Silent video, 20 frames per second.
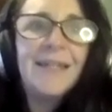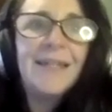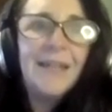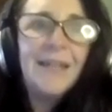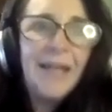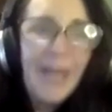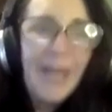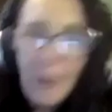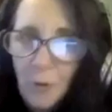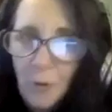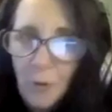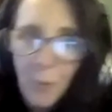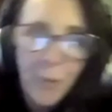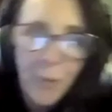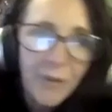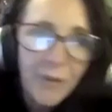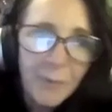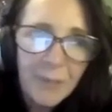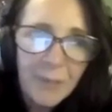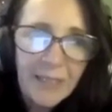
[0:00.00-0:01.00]
help
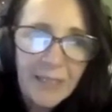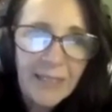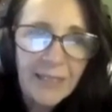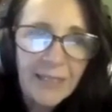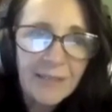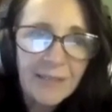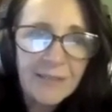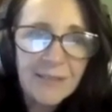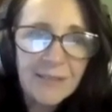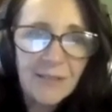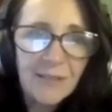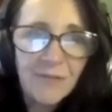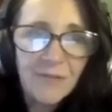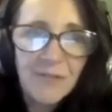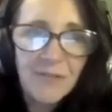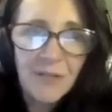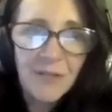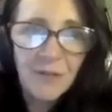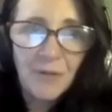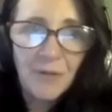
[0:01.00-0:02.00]
at the beginning and stuff.
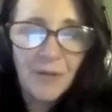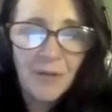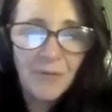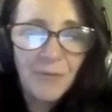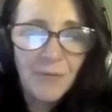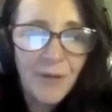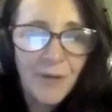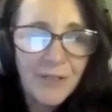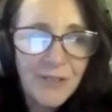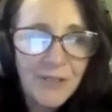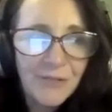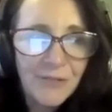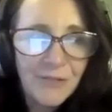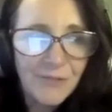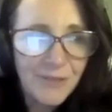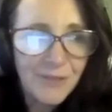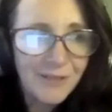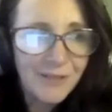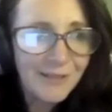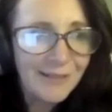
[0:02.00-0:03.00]
So I do
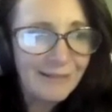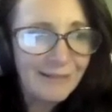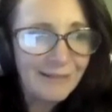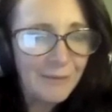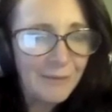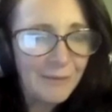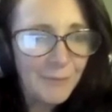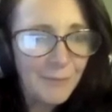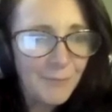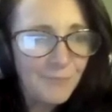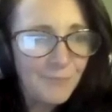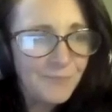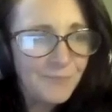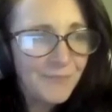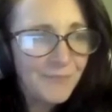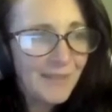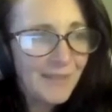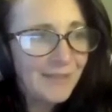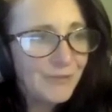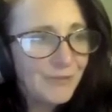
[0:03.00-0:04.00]
feel like I
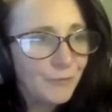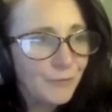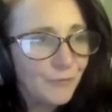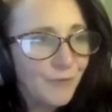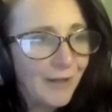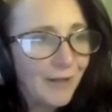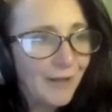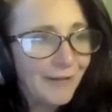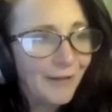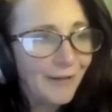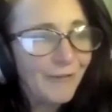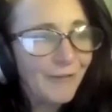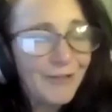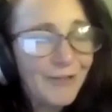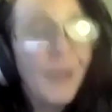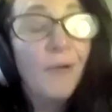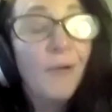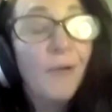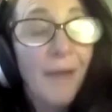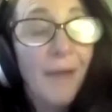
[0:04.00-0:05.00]

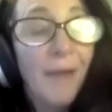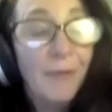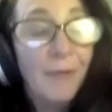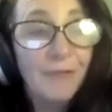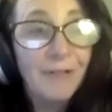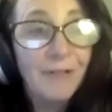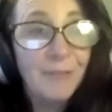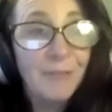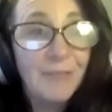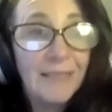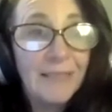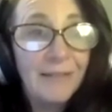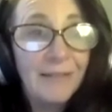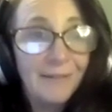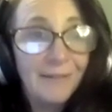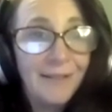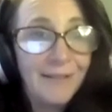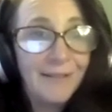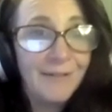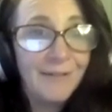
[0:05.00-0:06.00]
know how incredibly
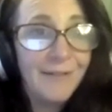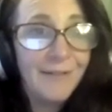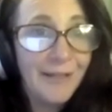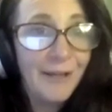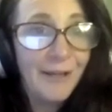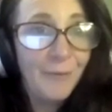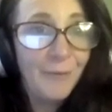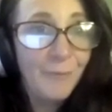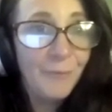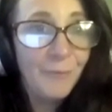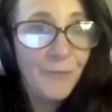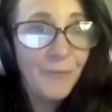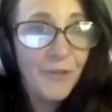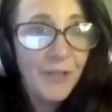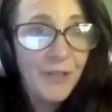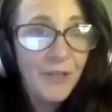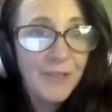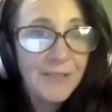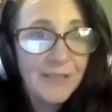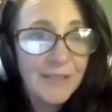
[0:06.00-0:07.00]
lucky I am
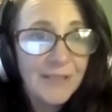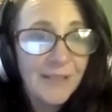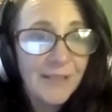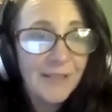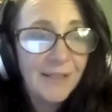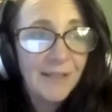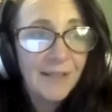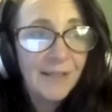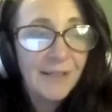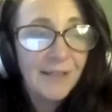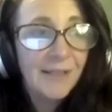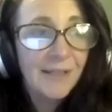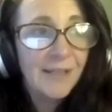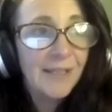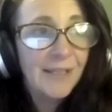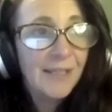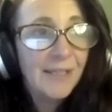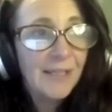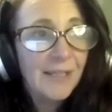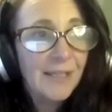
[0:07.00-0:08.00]
that
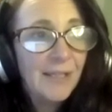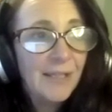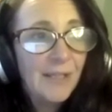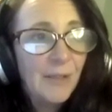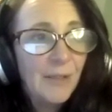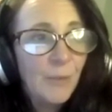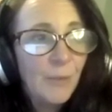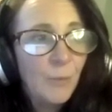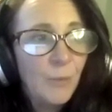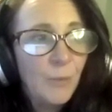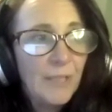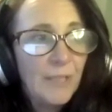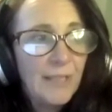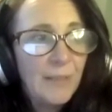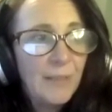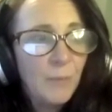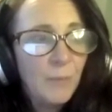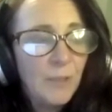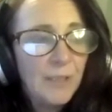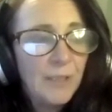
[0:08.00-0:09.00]

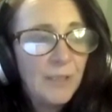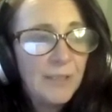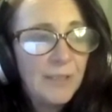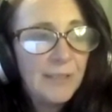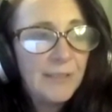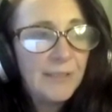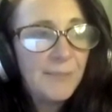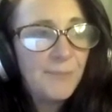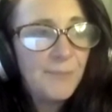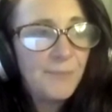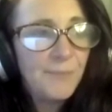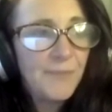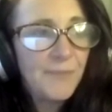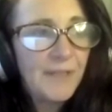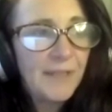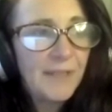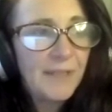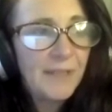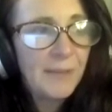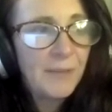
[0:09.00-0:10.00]
we were
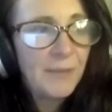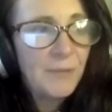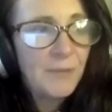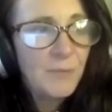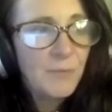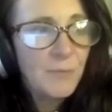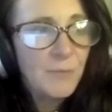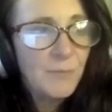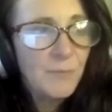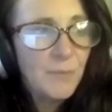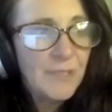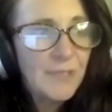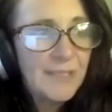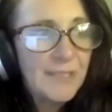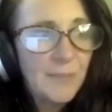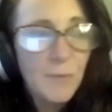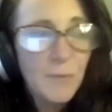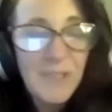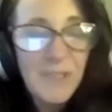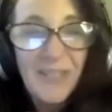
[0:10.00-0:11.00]
my
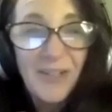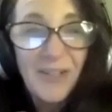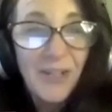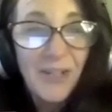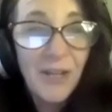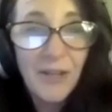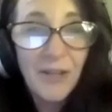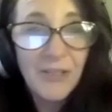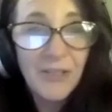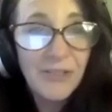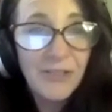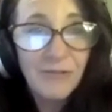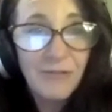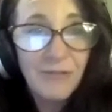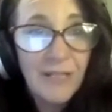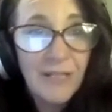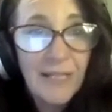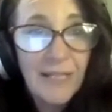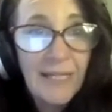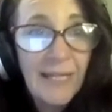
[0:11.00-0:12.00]
son was at
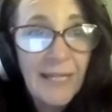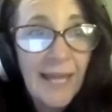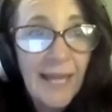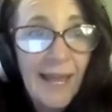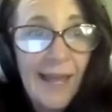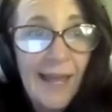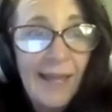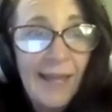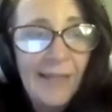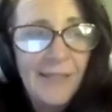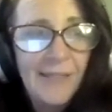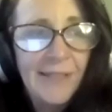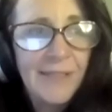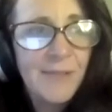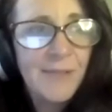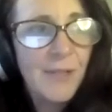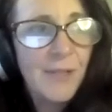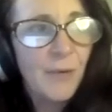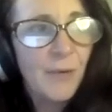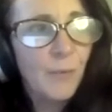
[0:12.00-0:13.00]
nursery,
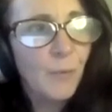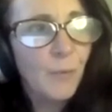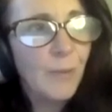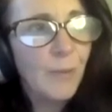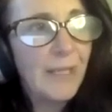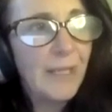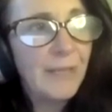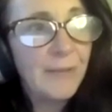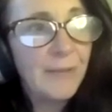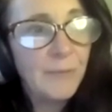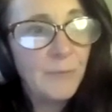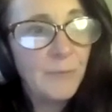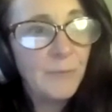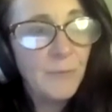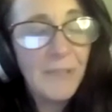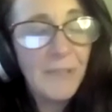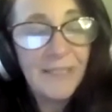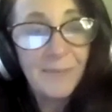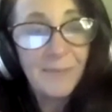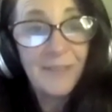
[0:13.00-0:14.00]
and he
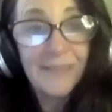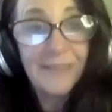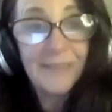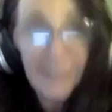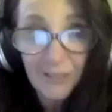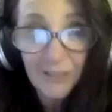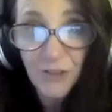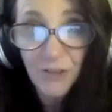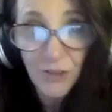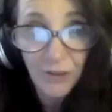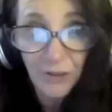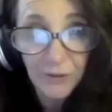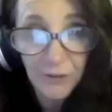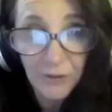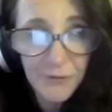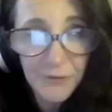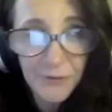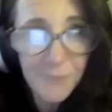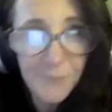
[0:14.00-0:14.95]
is my second child.